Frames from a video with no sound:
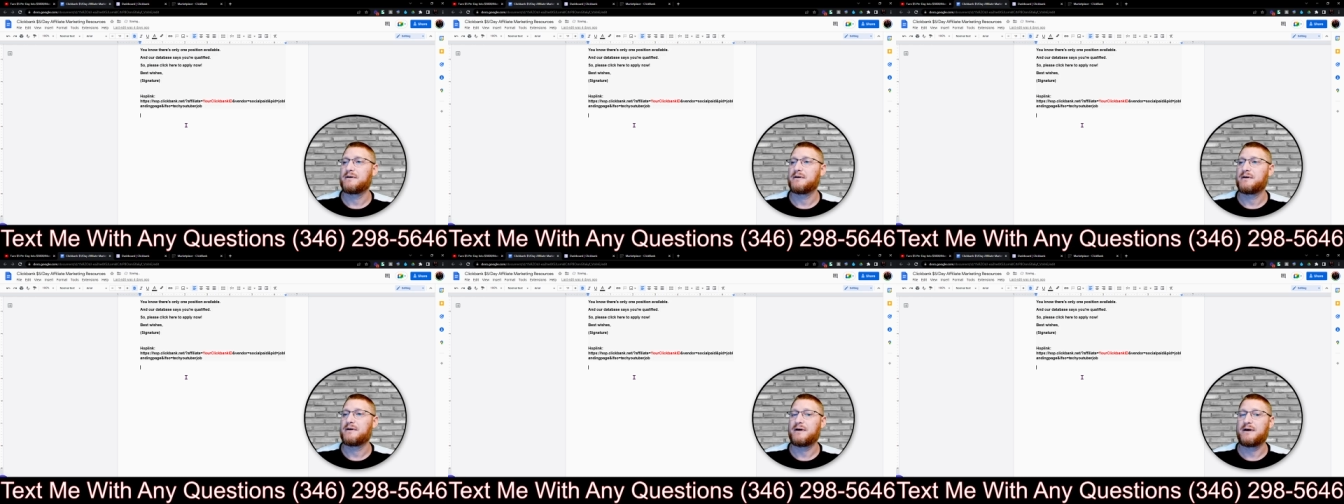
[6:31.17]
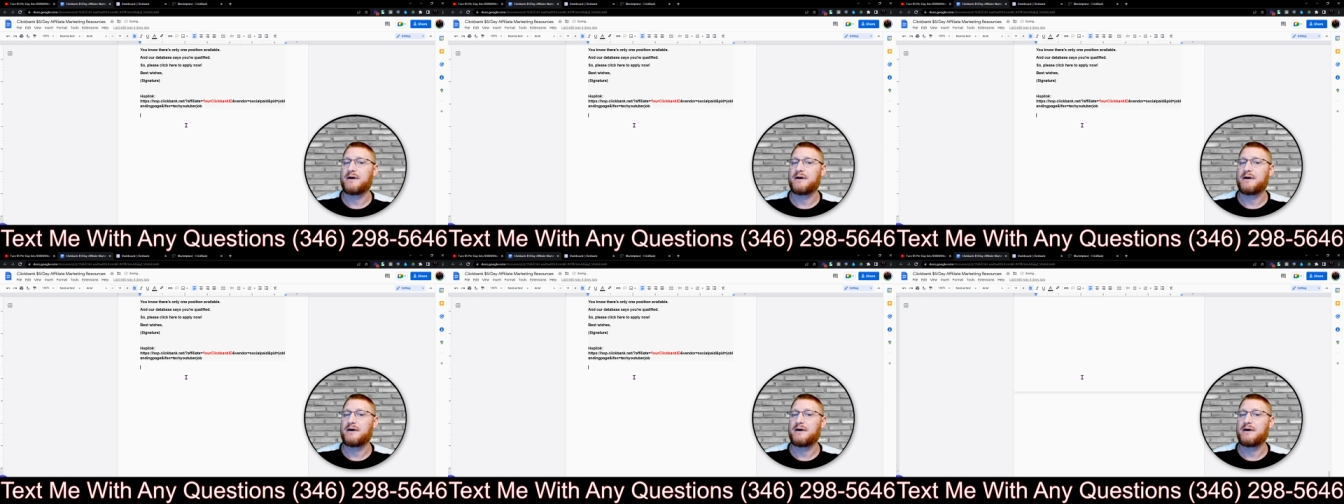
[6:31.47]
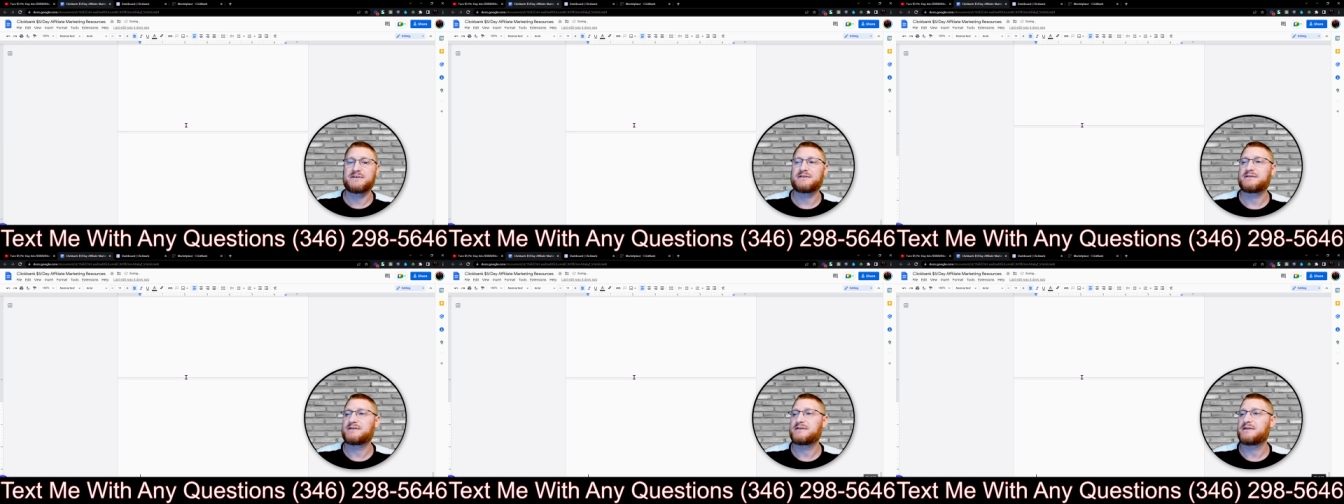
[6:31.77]
I'm
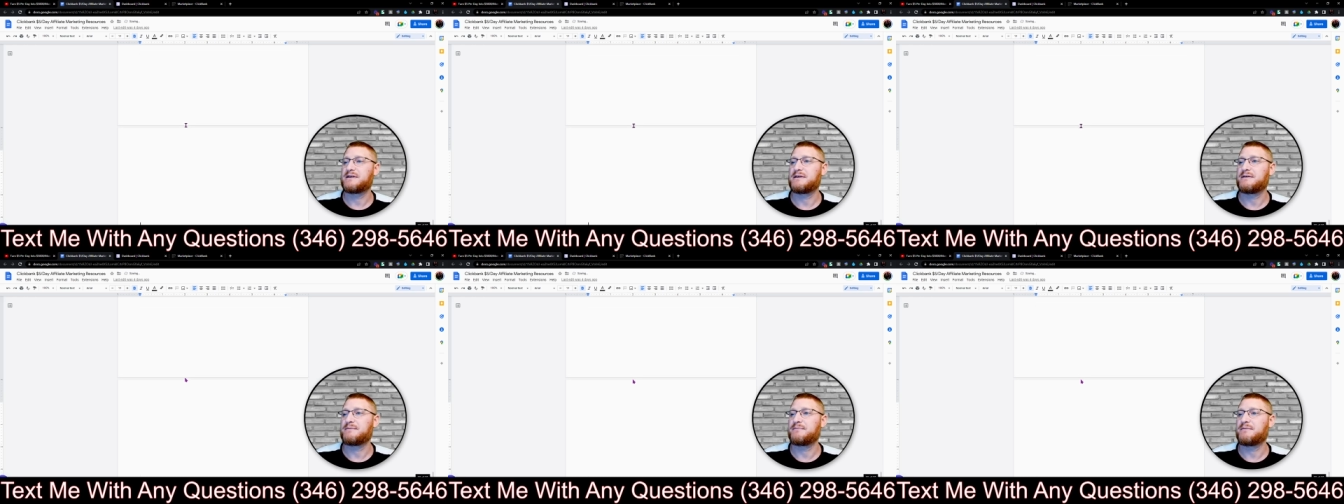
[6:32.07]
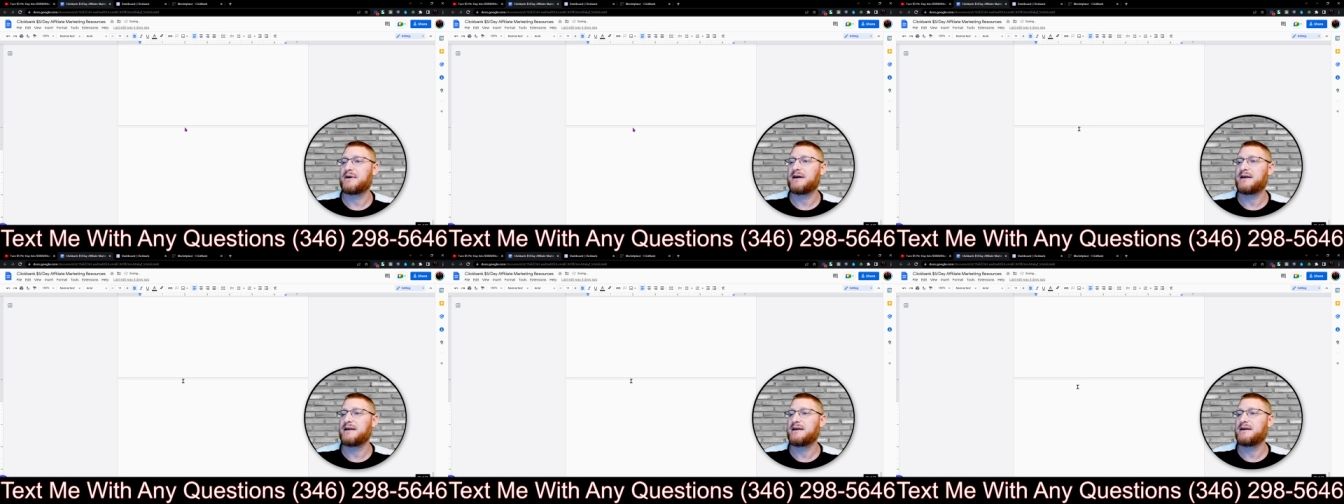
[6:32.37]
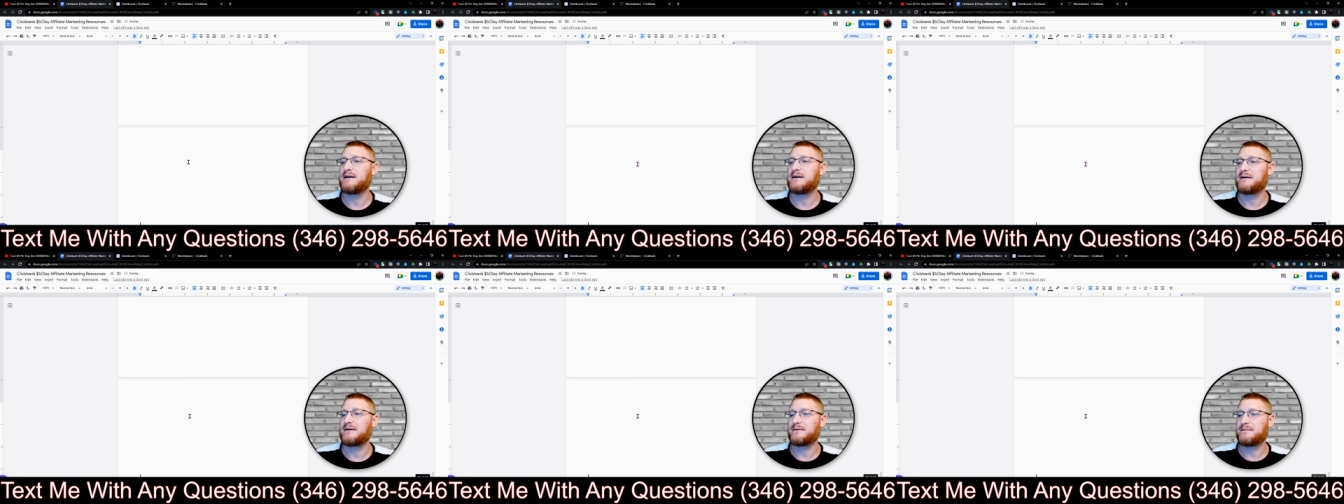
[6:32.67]
just, my
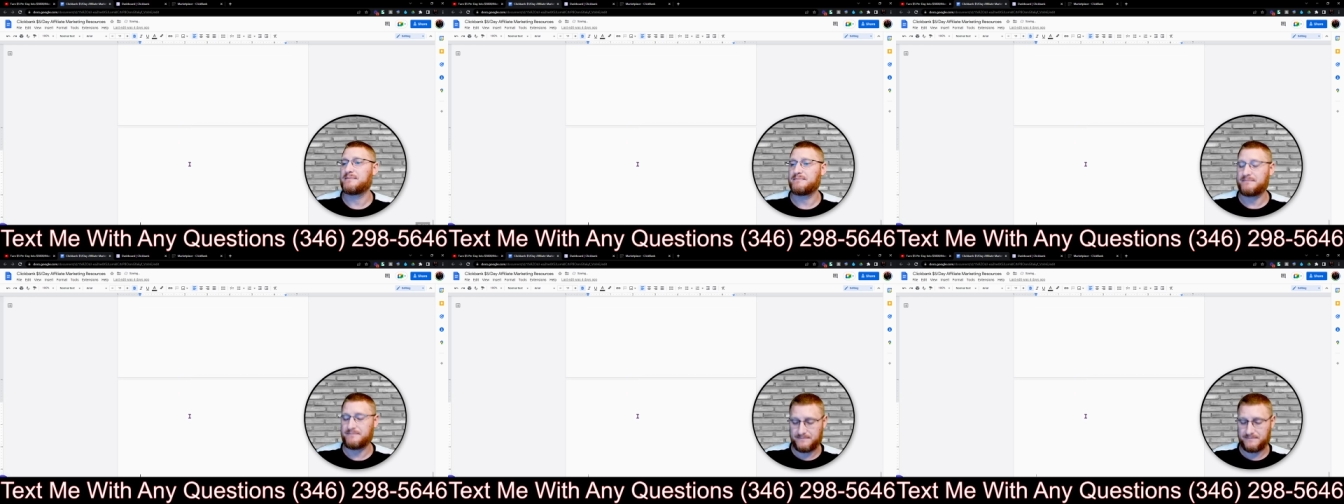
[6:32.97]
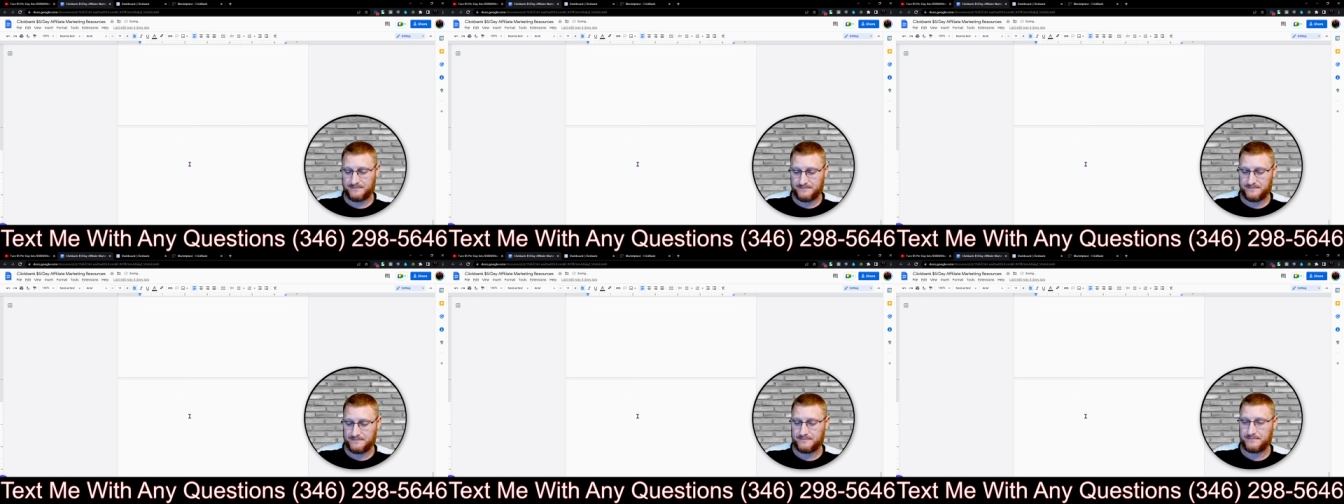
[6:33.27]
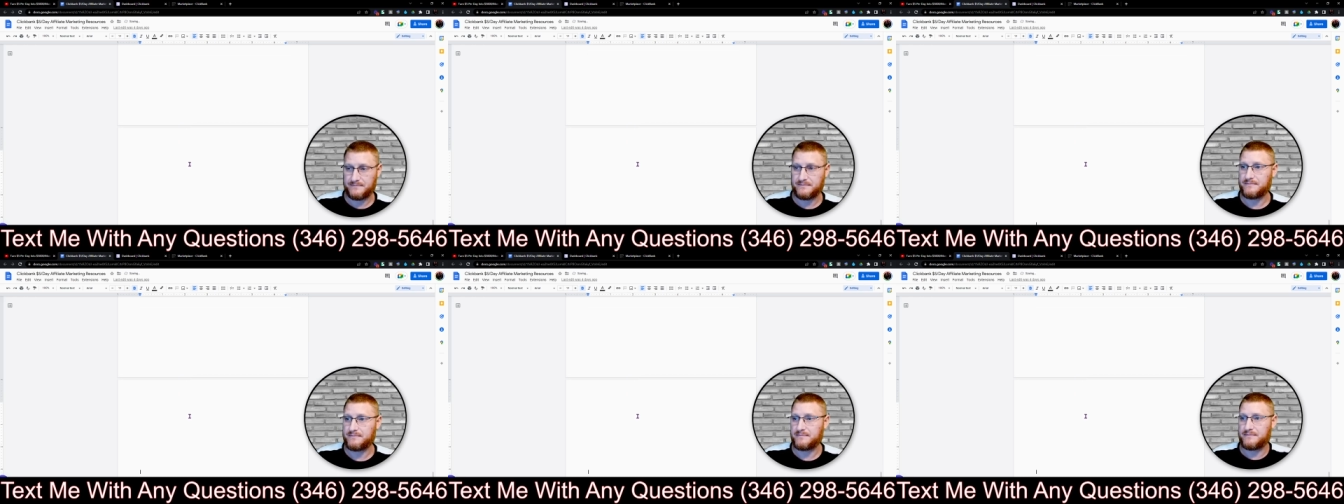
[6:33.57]

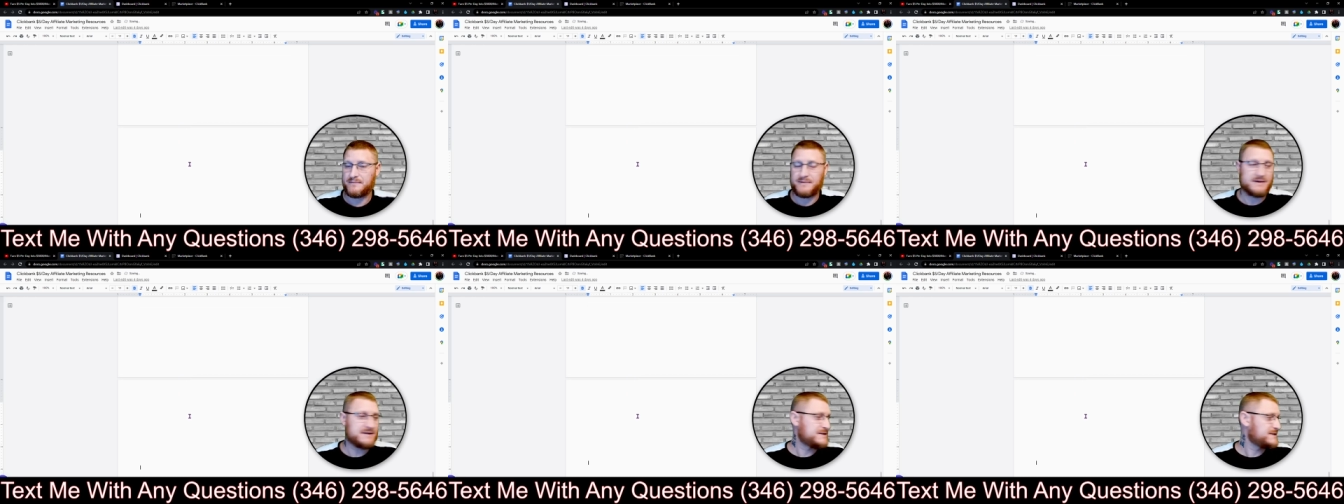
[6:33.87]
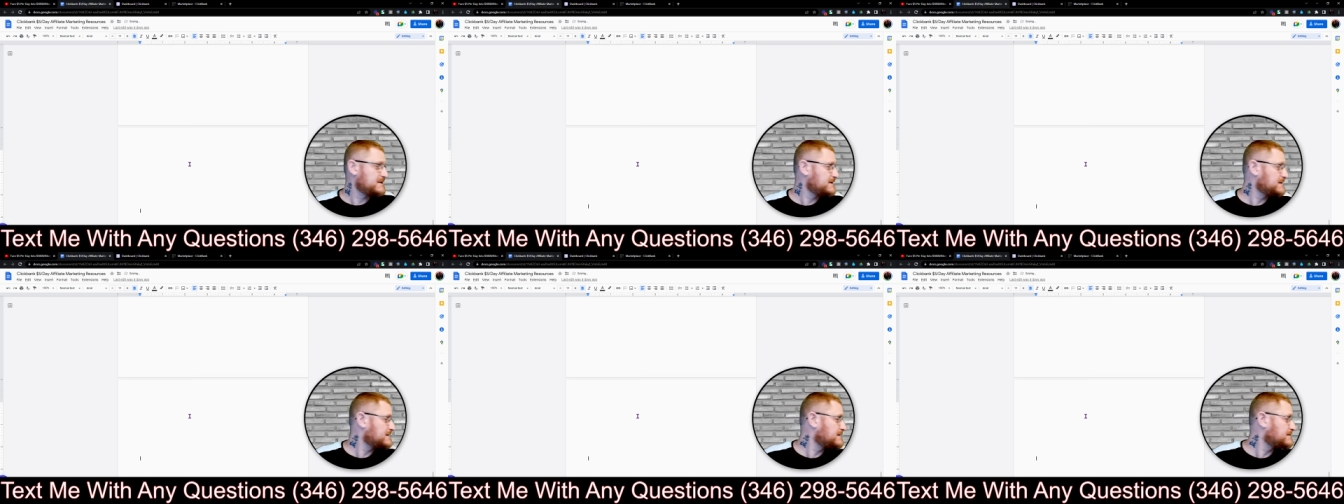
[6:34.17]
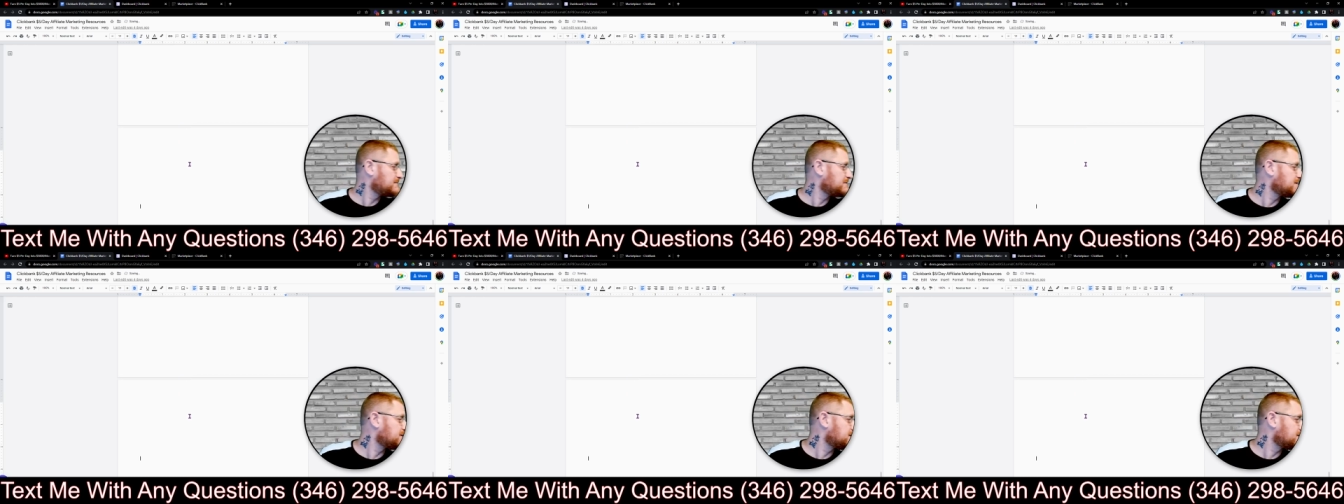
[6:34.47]

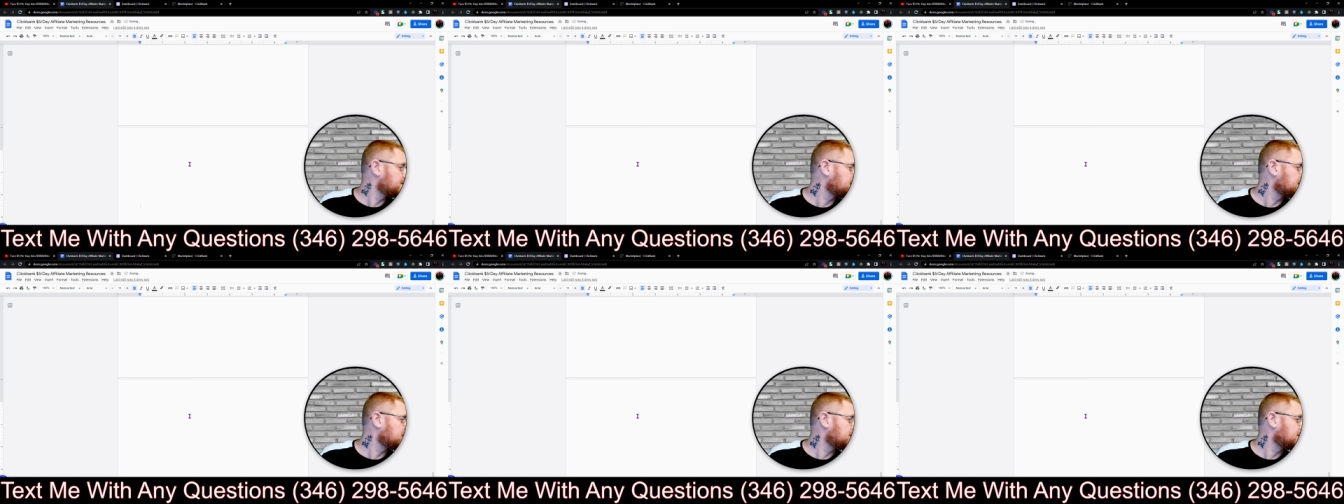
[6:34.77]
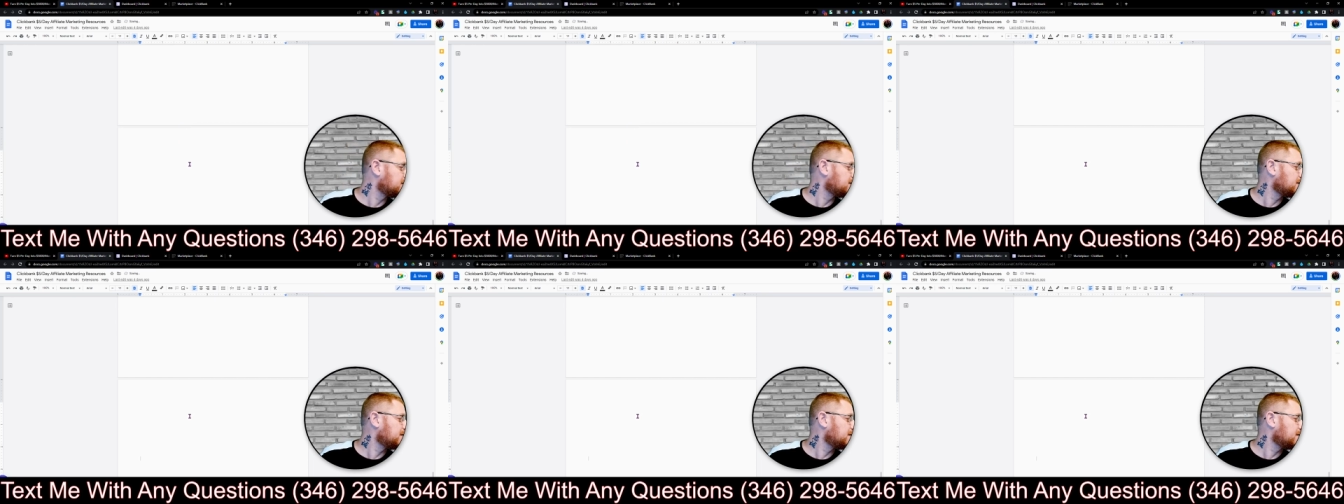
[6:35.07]
system is just